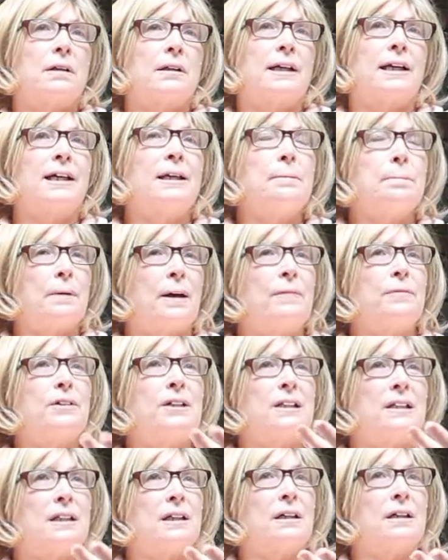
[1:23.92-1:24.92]
keep
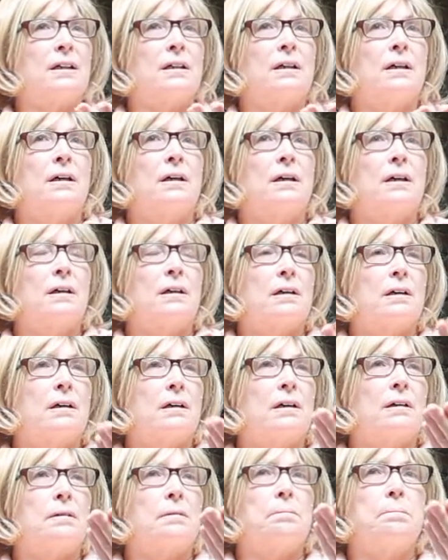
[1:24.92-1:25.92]
everything
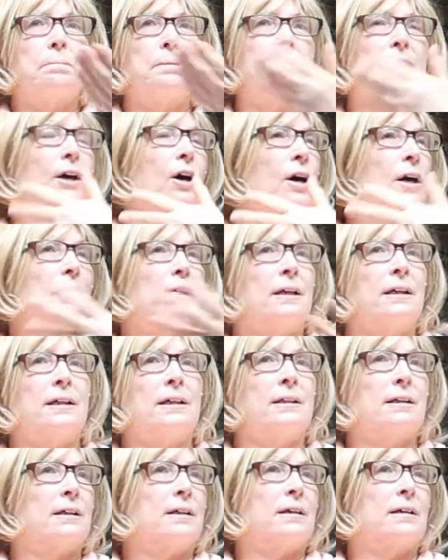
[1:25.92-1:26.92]
beyond
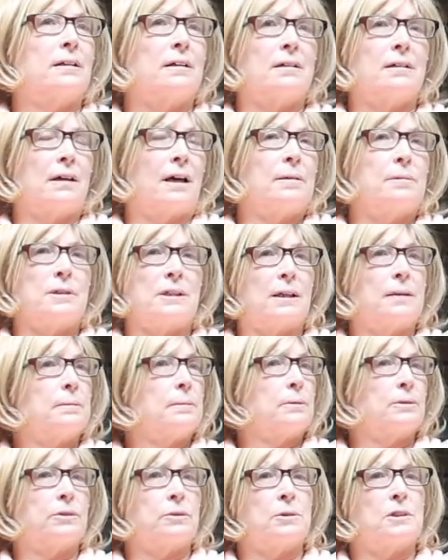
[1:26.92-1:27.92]
anything I was
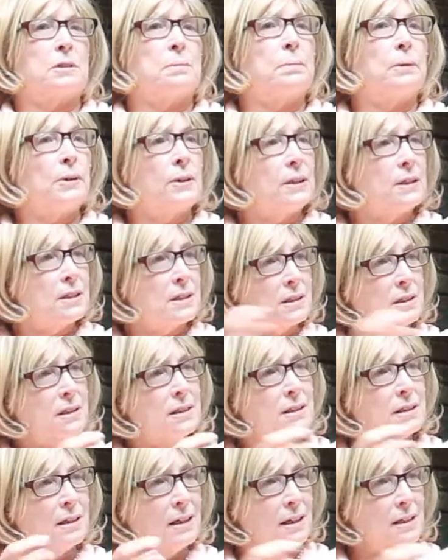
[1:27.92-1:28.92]
able to experience
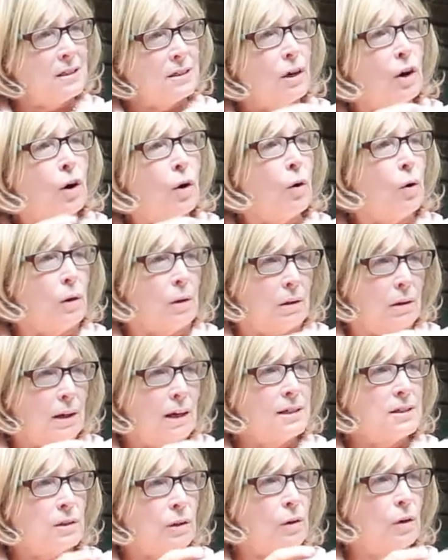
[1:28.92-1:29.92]
as a
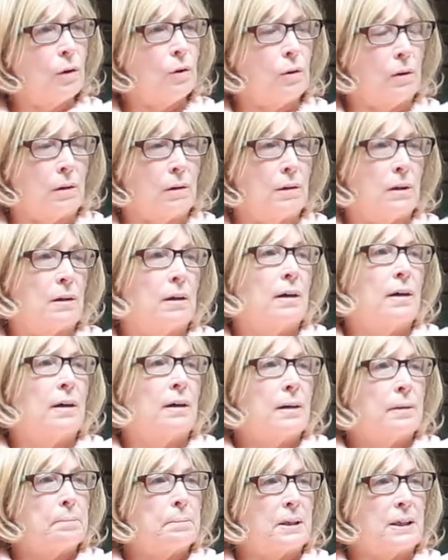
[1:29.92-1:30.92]
whole.
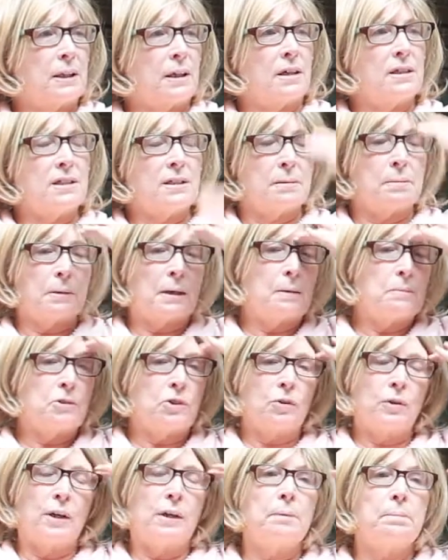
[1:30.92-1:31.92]
Because
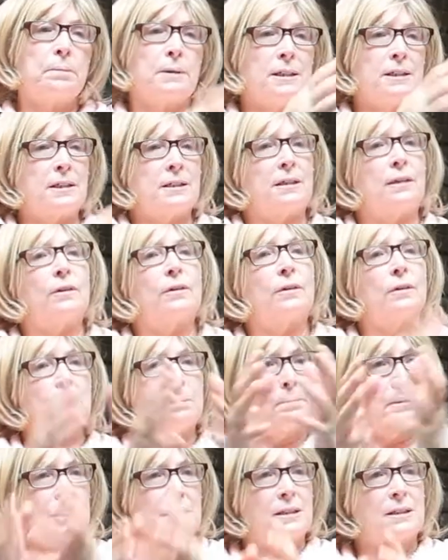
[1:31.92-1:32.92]
sometimes you get a piece here and
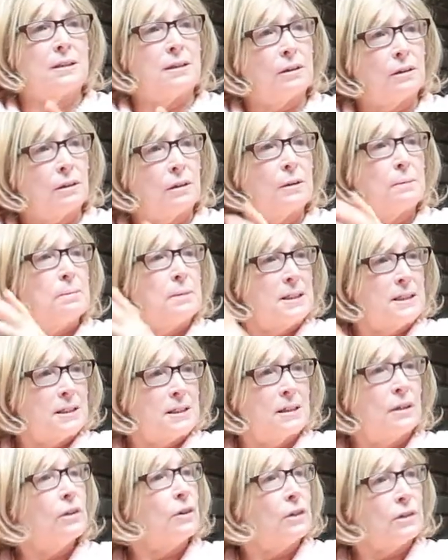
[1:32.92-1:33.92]
a piece here and a
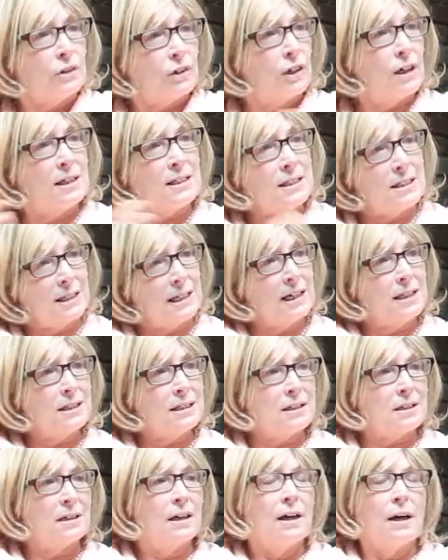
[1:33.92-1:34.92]
piece here in the United
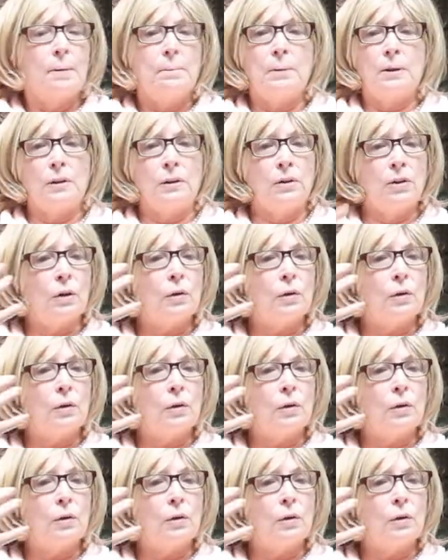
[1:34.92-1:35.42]
States, but you